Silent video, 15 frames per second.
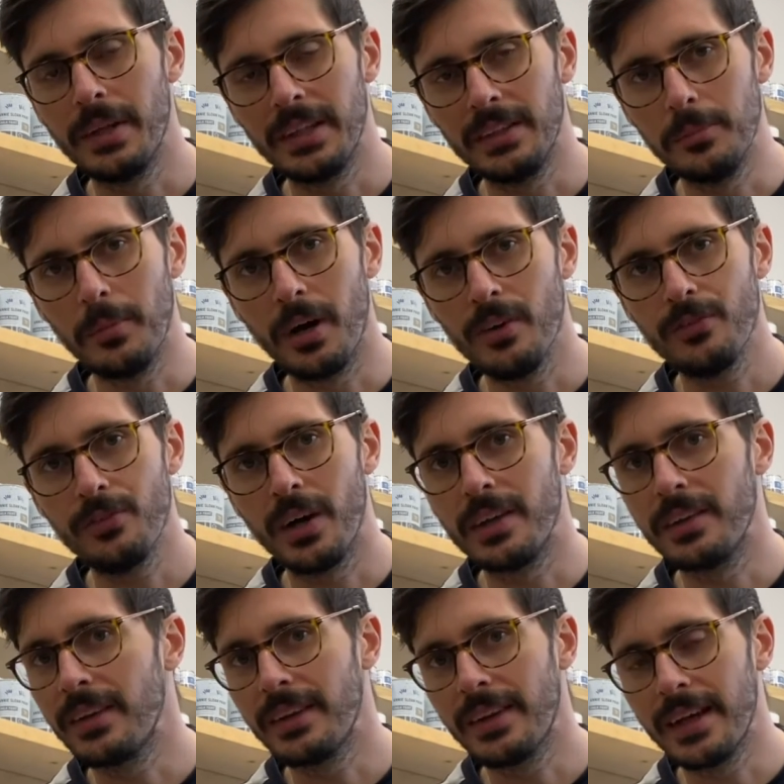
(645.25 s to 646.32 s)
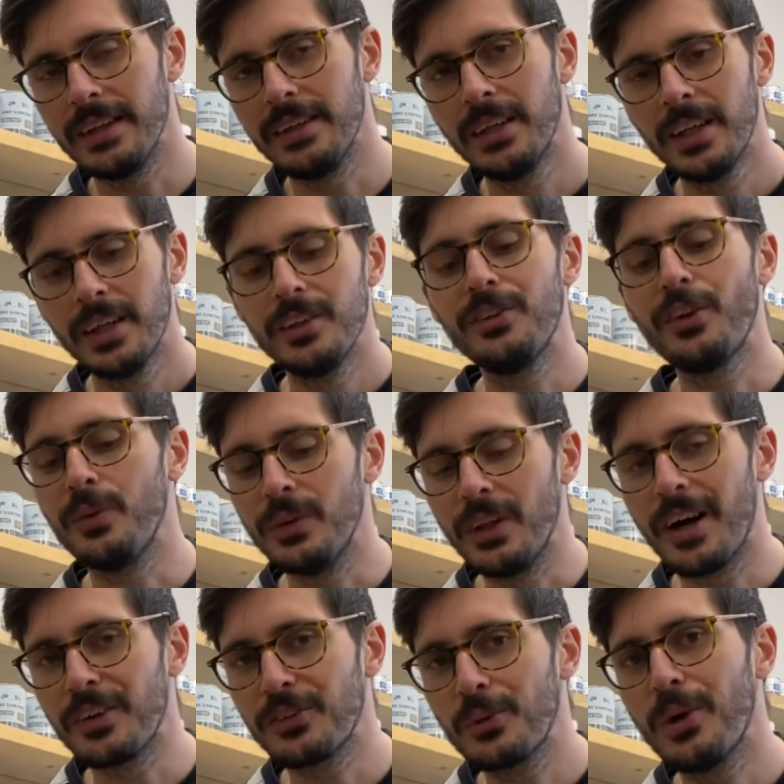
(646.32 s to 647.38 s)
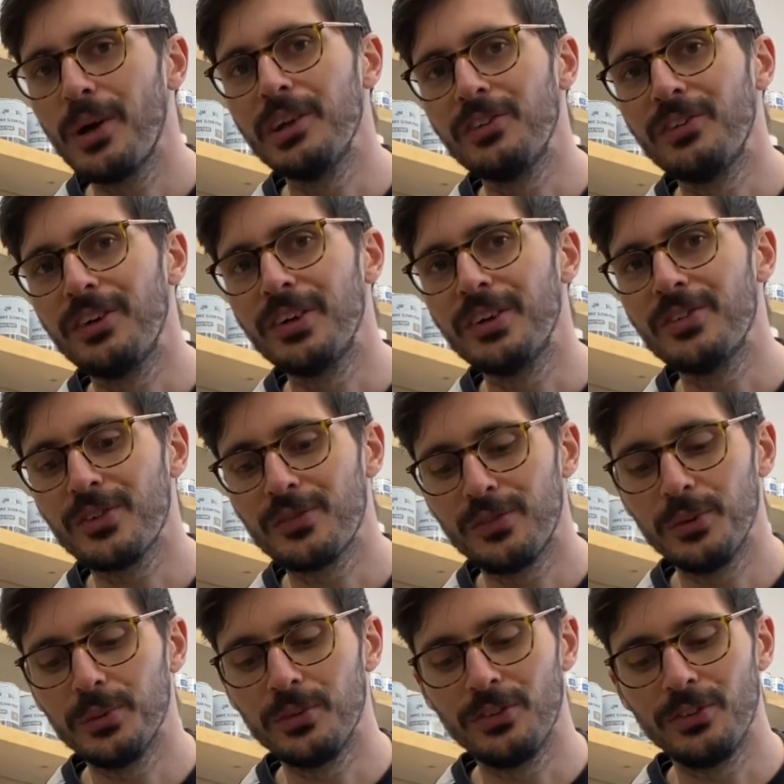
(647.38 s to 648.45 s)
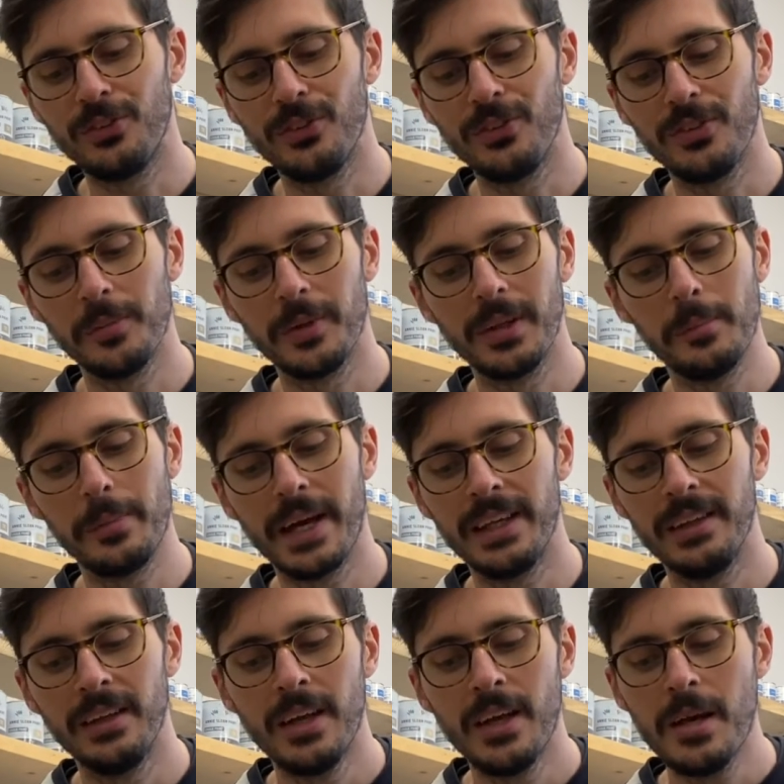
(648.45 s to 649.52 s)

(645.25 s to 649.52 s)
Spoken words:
then you might find that they don't last quite as long as if you were just using them on the paint.